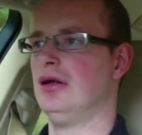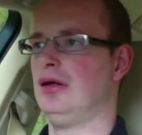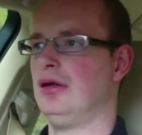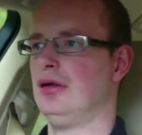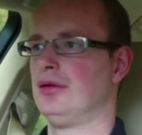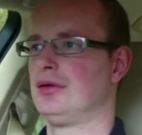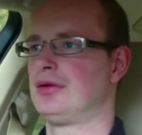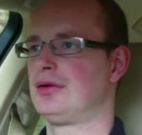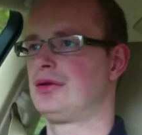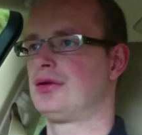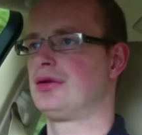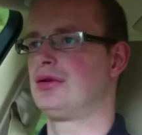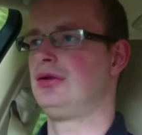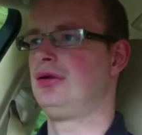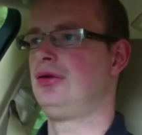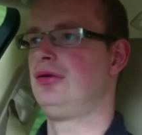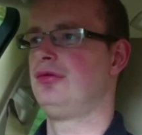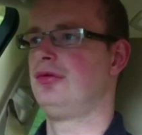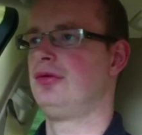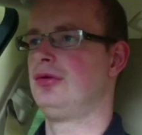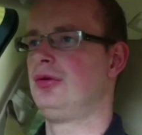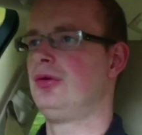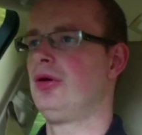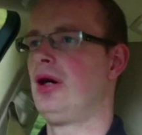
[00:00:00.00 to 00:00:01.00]
is
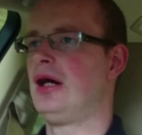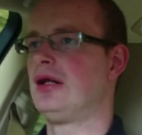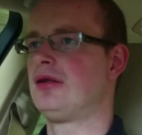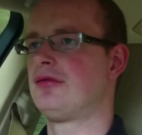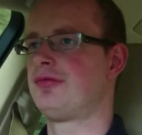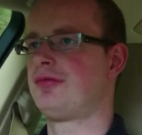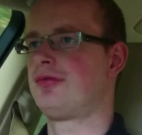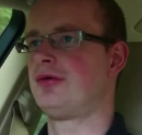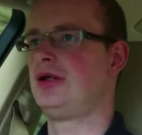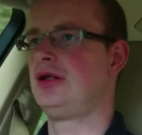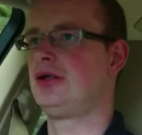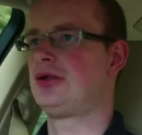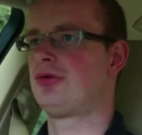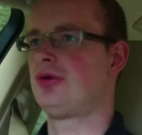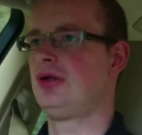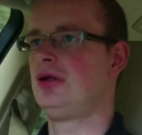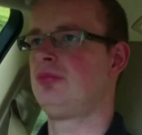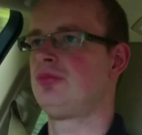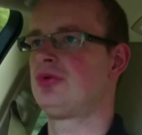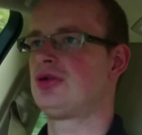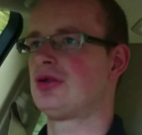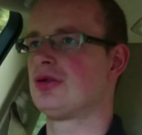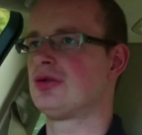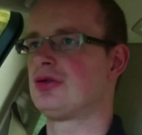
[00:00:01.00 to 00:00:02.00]
you had 3
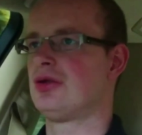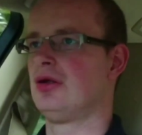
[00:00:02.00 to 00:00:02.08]
trims,